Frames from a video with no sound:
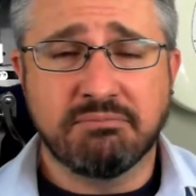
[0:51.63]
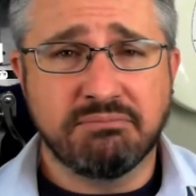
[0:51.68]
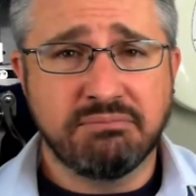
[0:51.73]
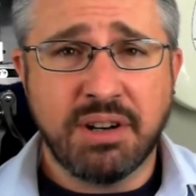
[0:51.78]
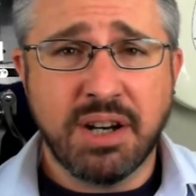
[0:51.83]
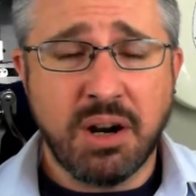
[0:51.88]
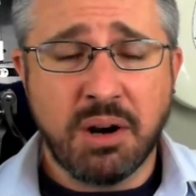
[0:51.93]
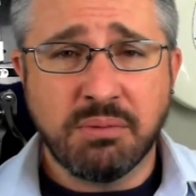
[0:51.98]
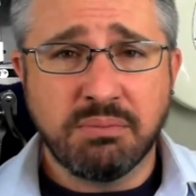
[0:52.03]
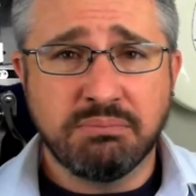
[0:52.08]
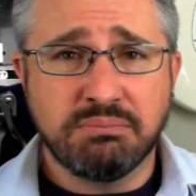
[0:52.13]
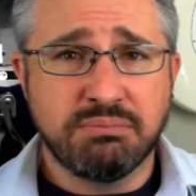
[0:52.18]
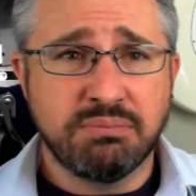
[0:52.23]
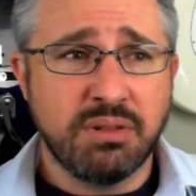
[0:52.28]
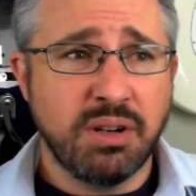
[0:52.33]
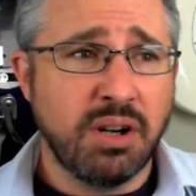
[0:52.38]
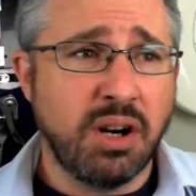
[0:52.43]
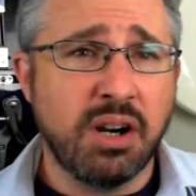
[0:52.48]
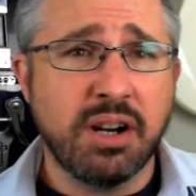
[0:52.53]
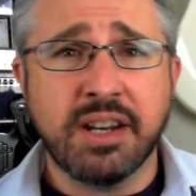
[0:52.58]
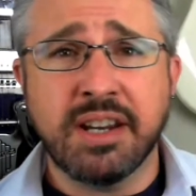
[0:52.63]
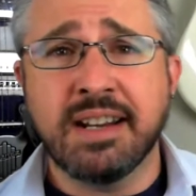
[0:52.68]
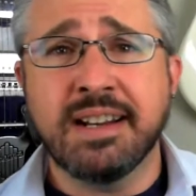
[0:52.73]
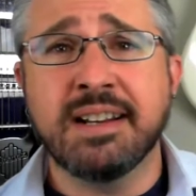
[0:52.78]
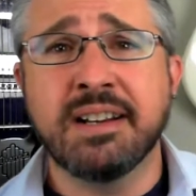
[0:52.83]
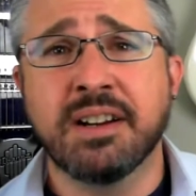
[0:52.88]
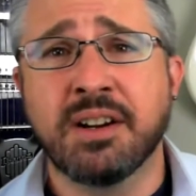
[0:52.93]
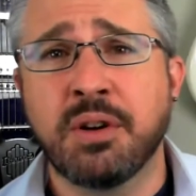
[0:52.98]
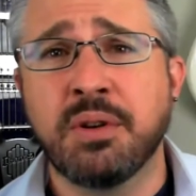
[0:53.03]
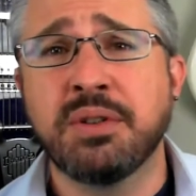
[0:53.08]
you need
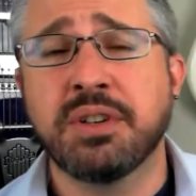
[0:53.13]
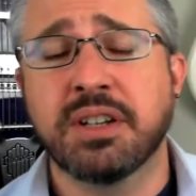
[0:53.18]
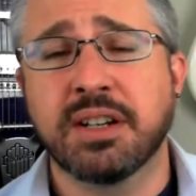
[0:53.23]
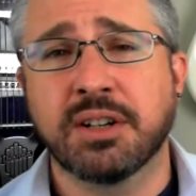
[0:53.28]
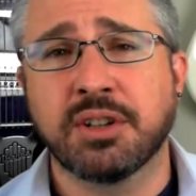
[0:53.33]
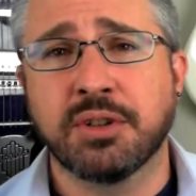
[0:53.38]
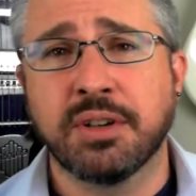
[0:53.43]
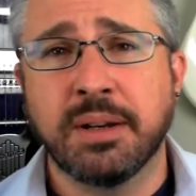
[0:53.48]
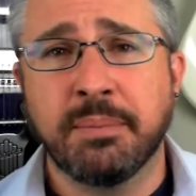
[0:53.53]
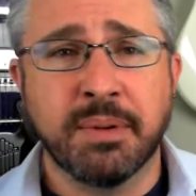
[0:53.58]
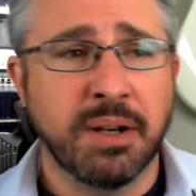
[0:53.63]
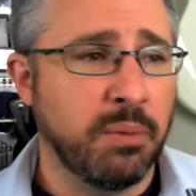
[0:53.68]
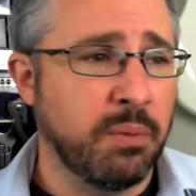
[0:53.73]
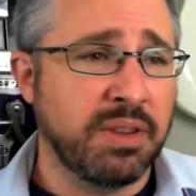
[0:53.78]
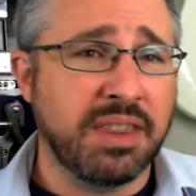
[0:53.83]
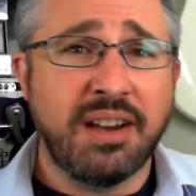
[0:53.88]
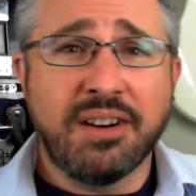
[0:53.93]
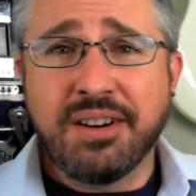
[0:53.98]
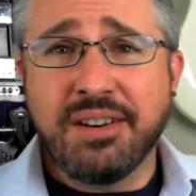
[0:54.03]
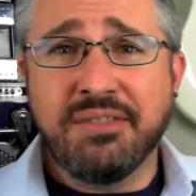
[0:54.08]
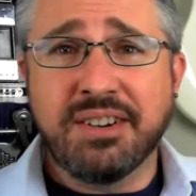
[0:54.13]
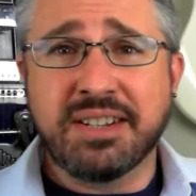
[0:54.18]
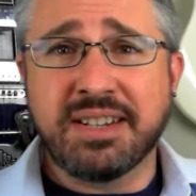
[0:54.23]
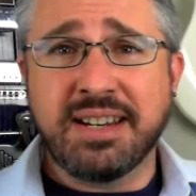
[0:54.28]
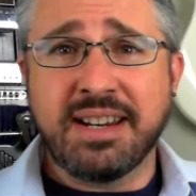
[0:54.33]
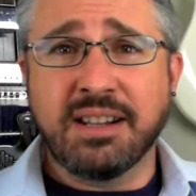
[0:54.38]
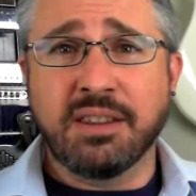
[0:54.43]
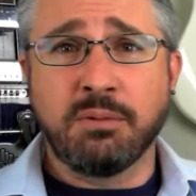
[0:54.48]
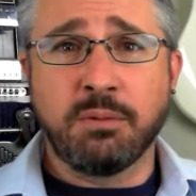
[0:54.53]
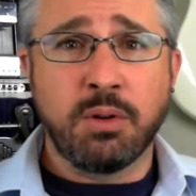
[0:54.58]
acoustic treatment without even
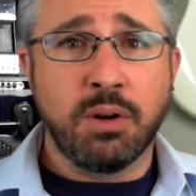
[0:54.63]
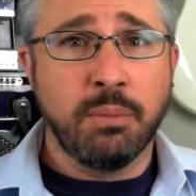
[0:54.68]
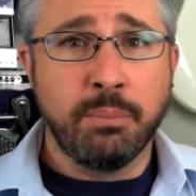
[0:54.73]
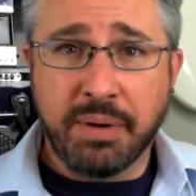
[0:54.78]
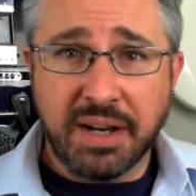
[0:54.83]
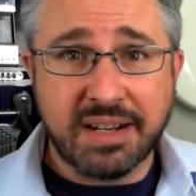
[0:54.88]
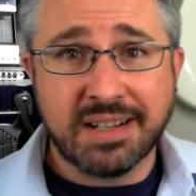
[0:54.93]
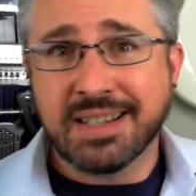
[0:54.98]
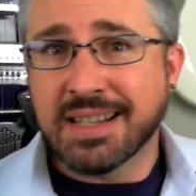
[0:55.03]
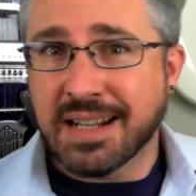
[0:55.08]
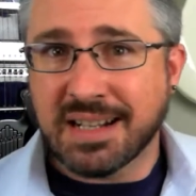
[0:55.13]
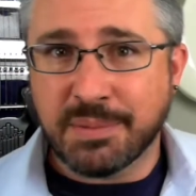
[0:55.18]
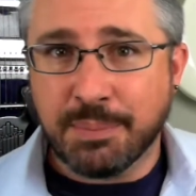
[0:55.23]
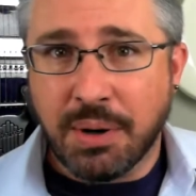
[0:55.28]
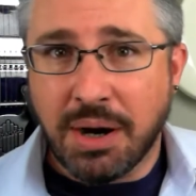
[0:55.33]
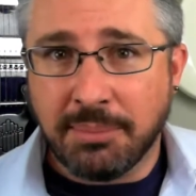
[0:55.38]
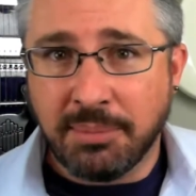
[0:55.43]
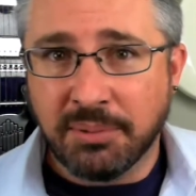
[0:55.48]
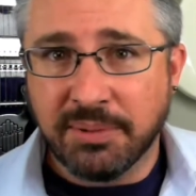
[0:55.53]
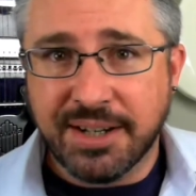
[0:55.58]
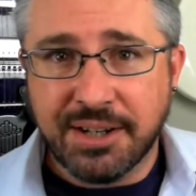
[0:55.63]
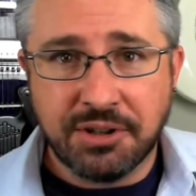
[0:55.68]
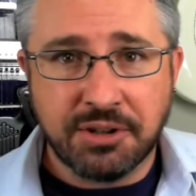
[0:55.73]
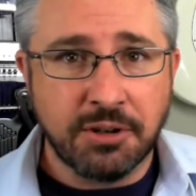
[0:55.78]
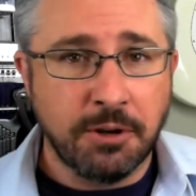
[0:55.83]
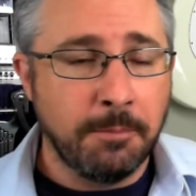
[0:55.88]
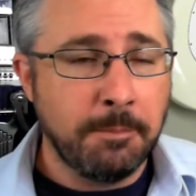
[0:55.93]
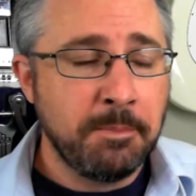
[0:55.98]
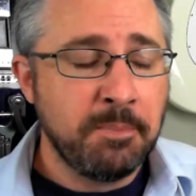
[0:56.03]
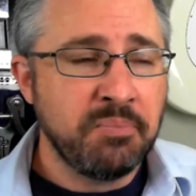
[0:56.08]
seeing the room, because that's probably
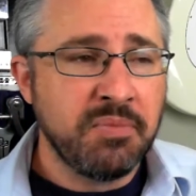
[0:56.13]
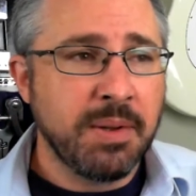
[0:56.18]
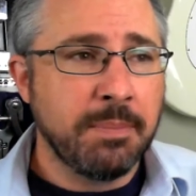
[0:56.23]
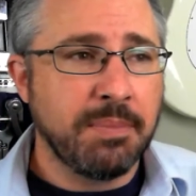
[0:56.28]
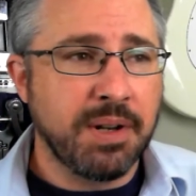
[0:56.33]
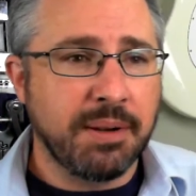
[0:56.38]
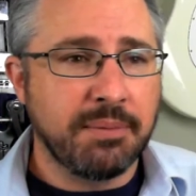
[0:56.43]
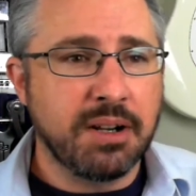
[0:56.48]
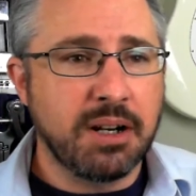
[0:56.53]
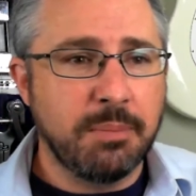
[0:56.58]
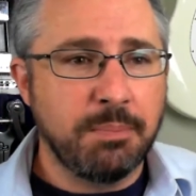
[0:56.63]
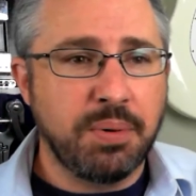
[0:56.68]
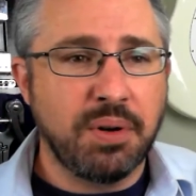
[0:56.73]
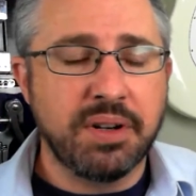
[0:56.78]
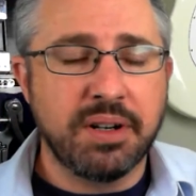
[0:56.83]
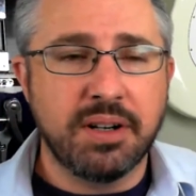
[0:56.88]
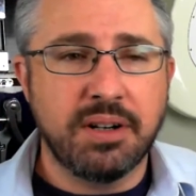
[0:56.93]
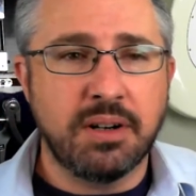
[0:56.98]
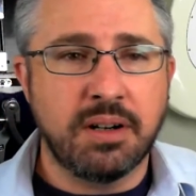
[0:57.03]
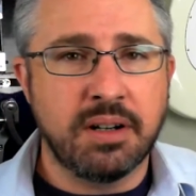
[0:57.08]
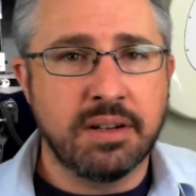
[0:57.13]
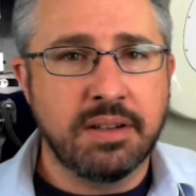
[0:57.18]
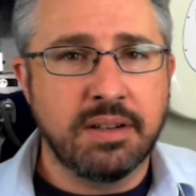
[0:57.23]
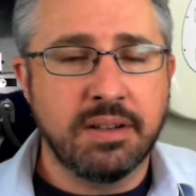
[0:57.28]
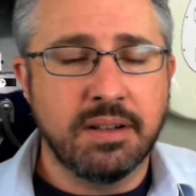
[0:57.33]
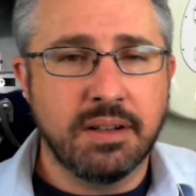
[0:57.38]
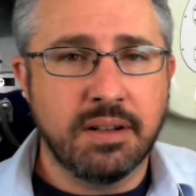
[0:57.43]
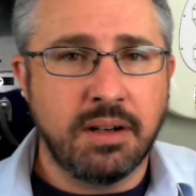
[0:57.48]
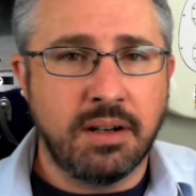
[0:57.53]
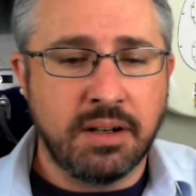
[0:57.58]
true. But I'm going to put it on
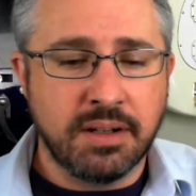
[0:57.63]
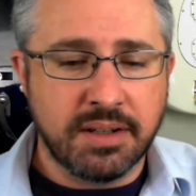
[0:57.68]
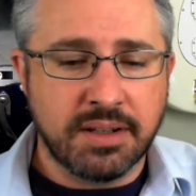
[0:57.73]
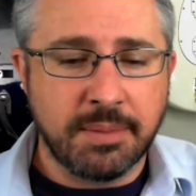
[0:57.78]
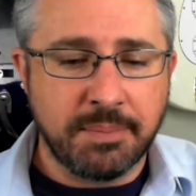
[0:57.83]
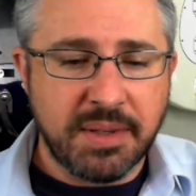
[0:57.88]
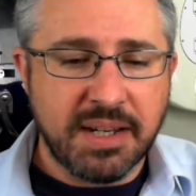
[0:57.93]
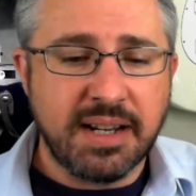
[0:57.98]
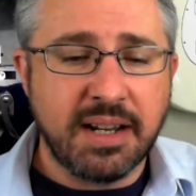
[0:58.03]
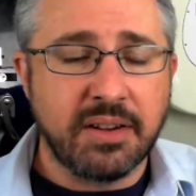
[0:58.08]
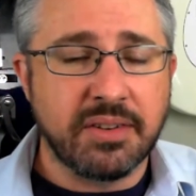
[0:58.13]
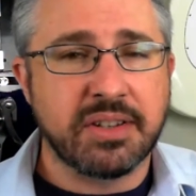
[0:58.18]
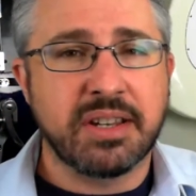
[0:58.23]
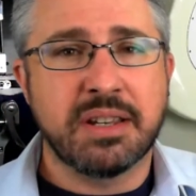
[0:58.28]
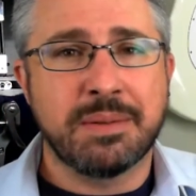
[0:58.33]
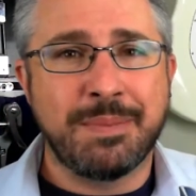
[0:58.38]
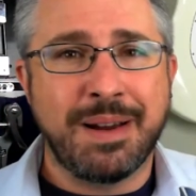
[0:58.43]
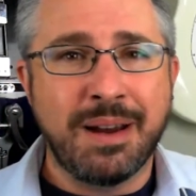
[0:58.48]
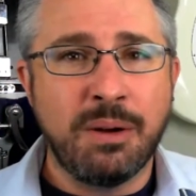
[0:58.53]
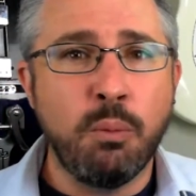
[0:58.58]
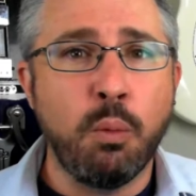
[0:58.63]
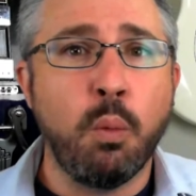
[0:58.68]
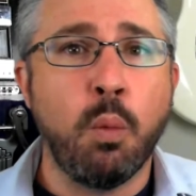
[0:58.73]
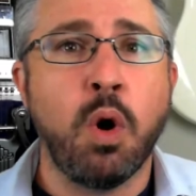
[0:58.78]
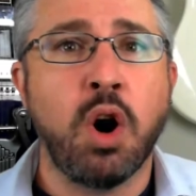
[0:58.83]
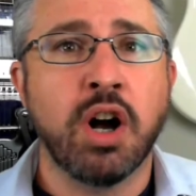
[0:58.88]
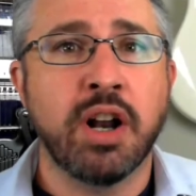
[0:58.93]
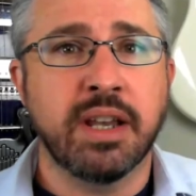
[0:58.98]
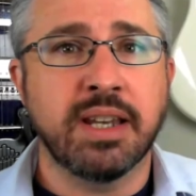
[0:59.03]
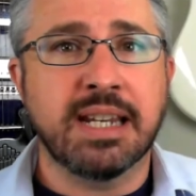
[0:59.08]
something else as my
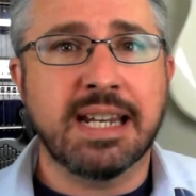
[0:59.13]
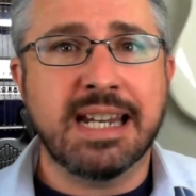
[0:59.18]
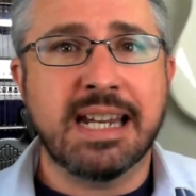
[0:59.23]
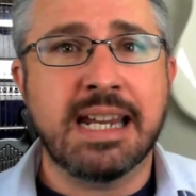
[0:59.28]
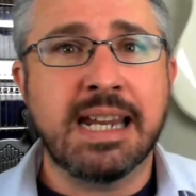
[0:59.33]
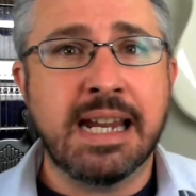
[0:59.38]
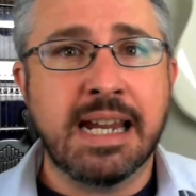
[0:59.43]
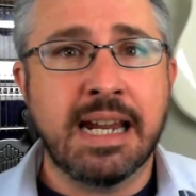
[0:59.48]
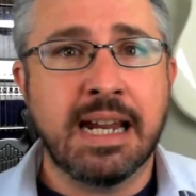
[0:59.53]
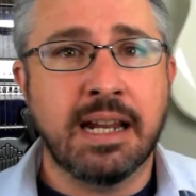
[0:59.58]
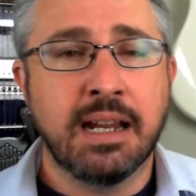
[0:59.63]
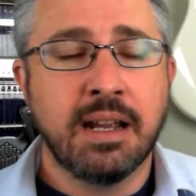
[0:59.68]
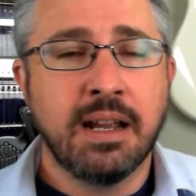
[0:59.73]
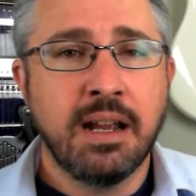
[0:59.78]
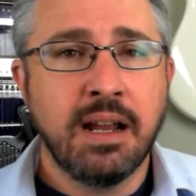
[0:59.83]
one key.